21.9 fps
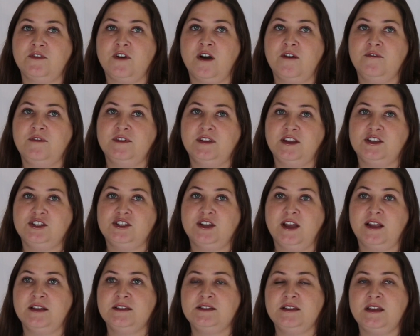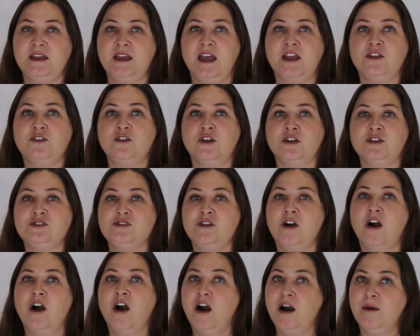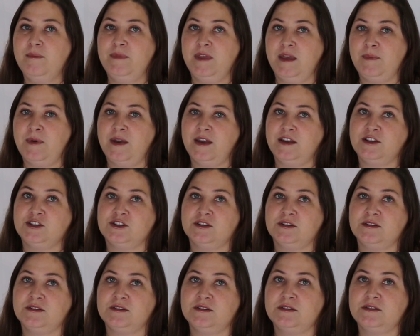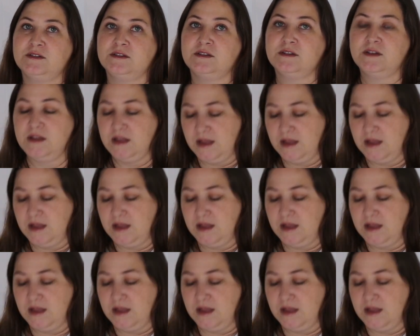of confidentiality and not to harm their patients.